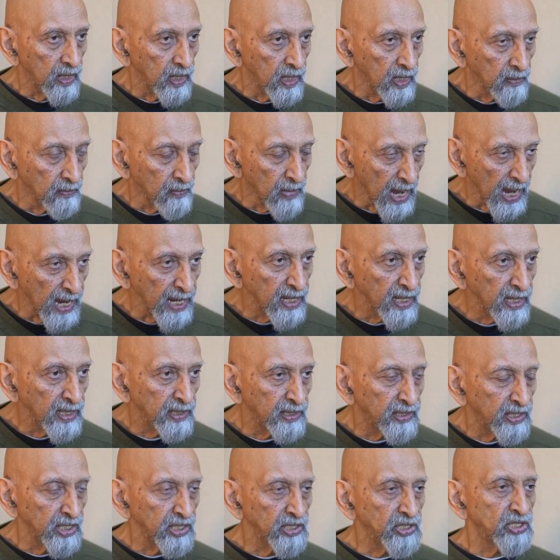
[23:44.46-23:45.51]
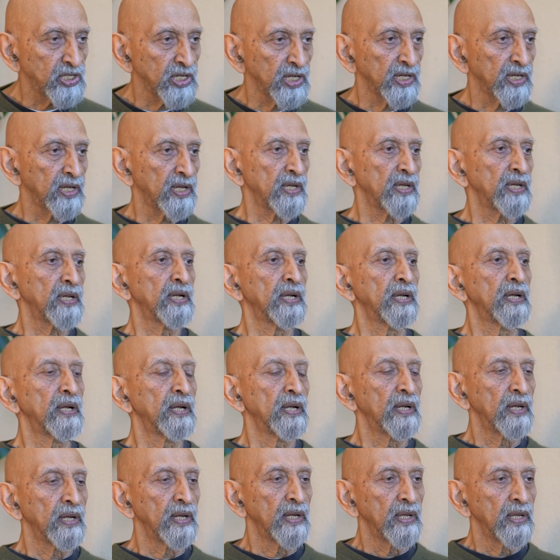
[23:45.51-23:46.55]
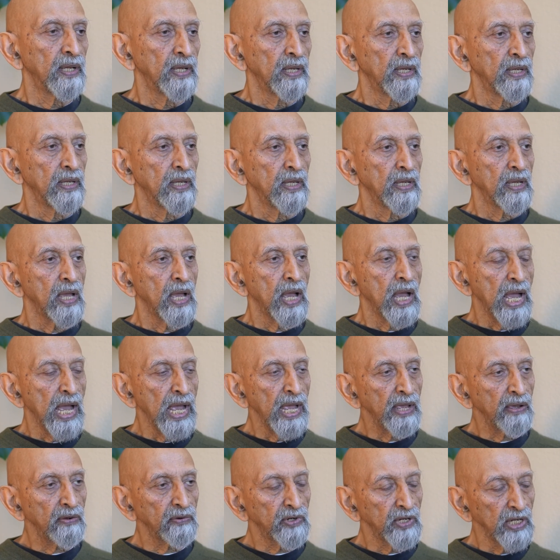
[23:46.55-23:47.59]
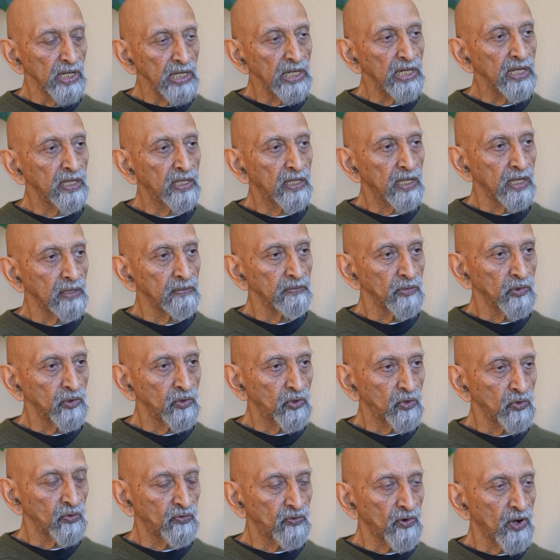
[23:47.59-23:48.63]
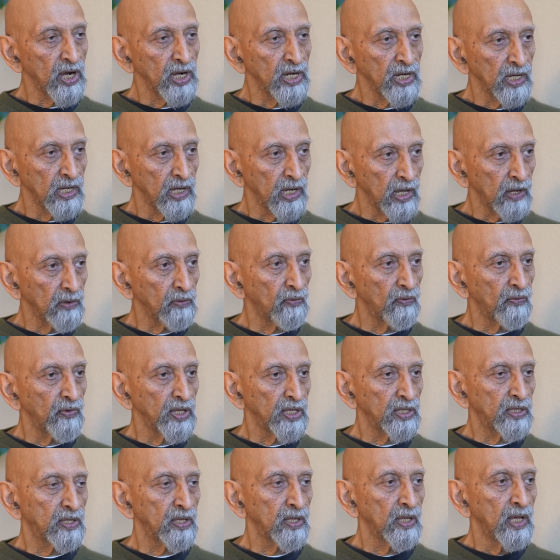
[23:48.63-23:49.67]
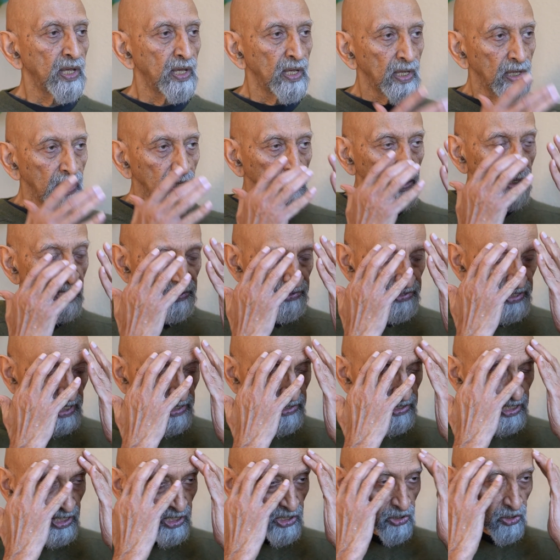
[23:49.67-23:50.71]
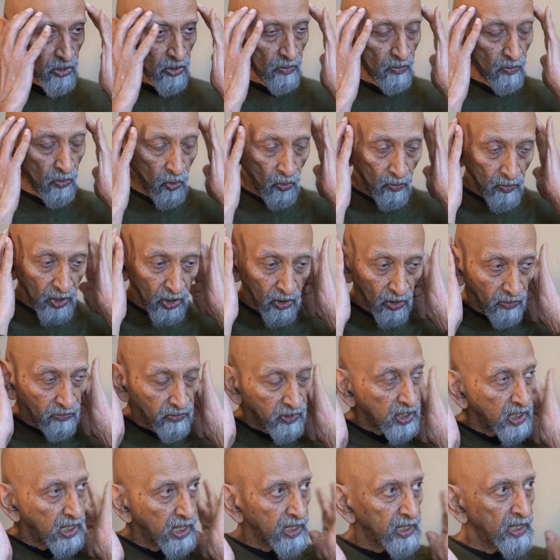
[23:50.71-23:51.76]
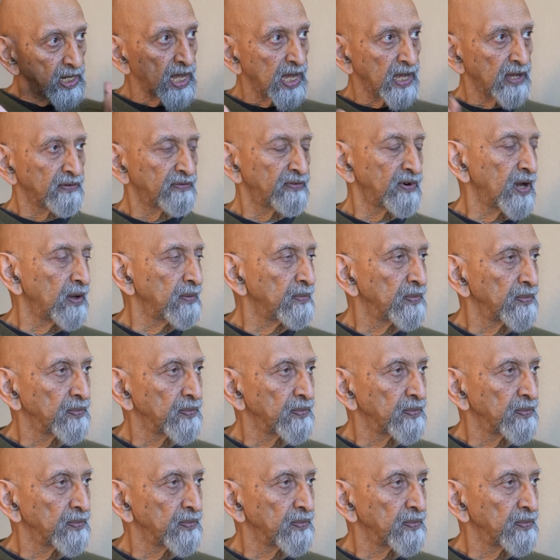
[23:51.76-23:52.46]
In my teaching, I have really come to fall in love with the sensation of movement of the head diaphragm.